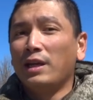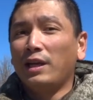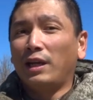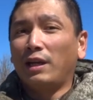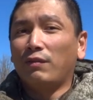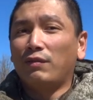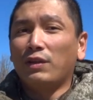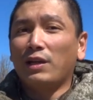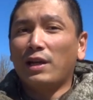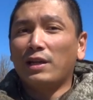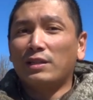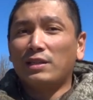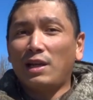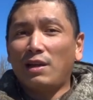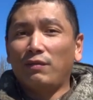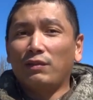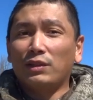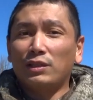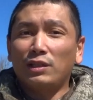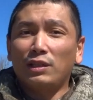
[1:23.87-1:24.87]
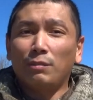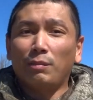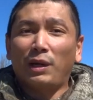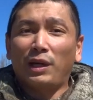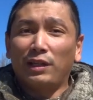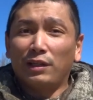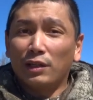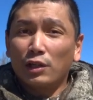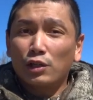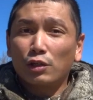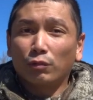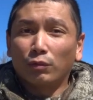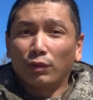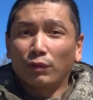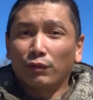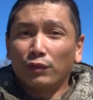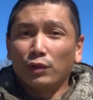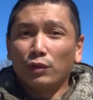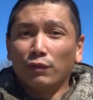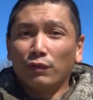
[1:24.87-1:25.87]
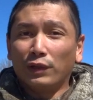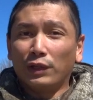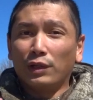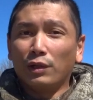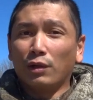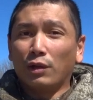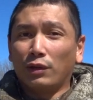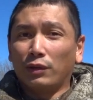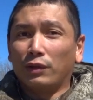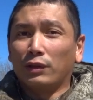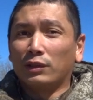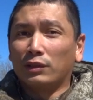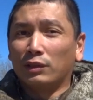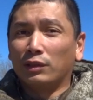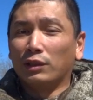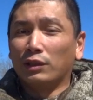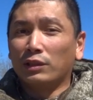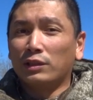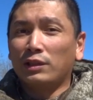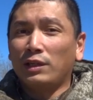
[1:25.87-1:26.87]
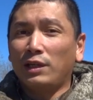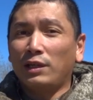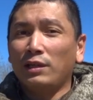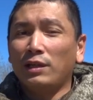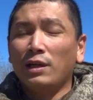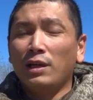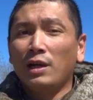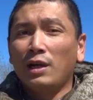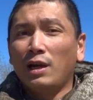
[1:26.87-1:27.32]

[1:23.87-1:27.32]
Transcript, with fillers: and if you guys haven't seen my initial review video on this Girsan,